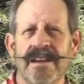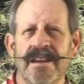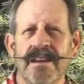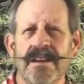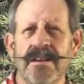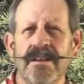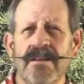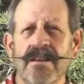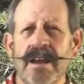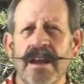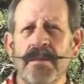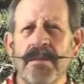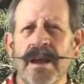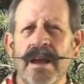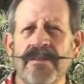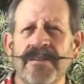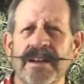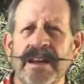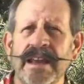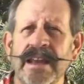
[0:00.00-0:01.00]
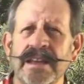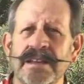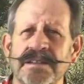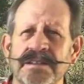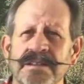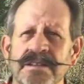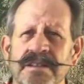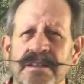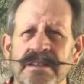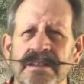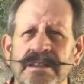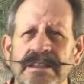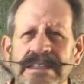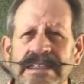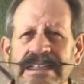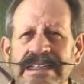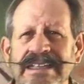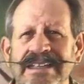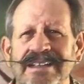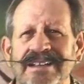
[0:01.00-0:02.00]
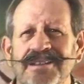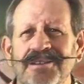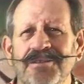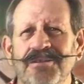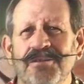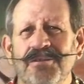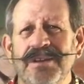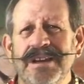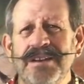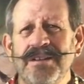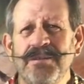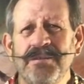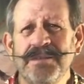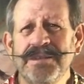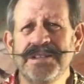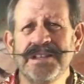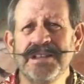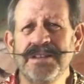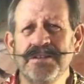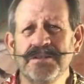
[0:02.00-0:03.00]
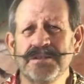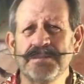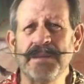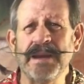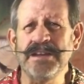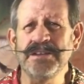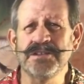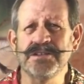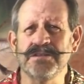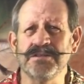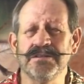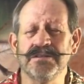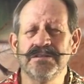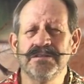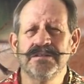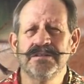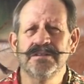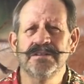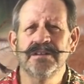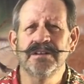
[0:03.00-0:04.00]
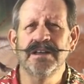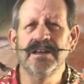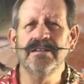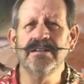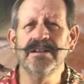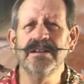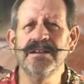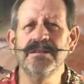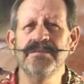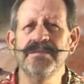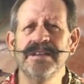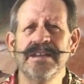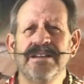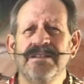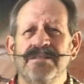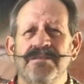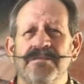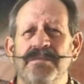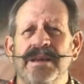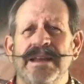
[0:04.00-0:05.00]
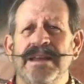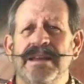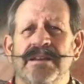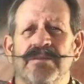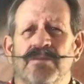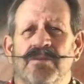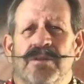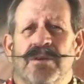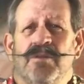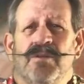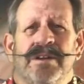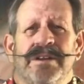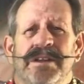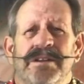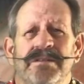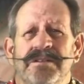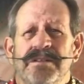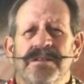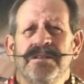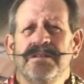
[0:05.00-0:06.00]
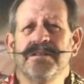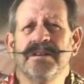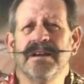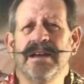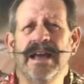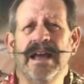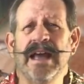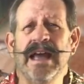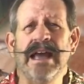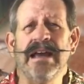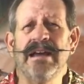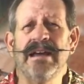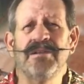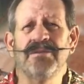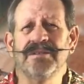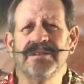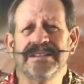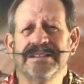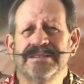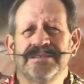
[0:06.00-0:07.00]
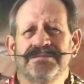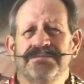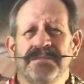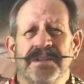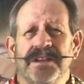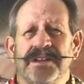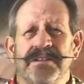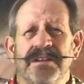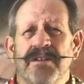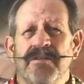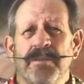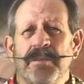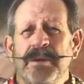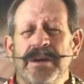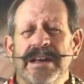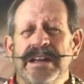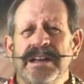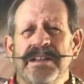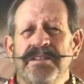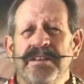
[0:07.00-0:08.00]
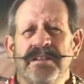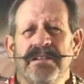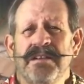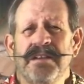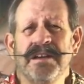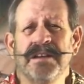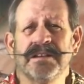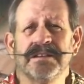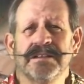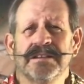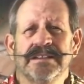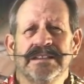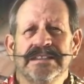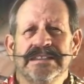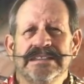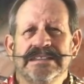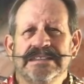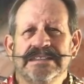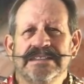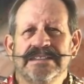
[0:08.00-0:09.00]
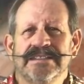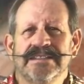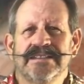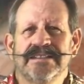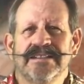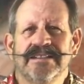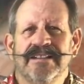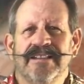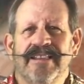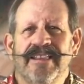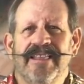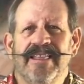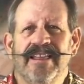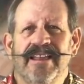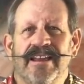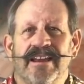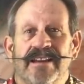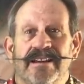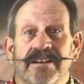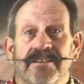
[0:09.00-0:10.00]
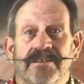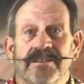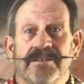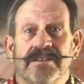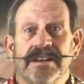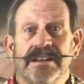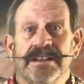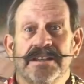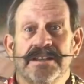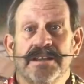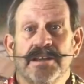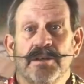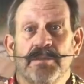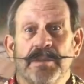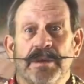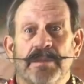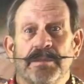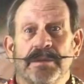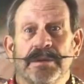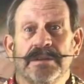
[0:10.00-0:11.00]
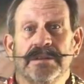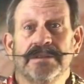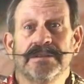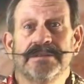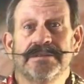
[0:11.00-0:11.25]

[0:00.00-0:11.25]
You know, I'm often asked, why don't mosquitoes bite you? How come they don't bite? What, what do you do? you never put anything on. I never really tell people.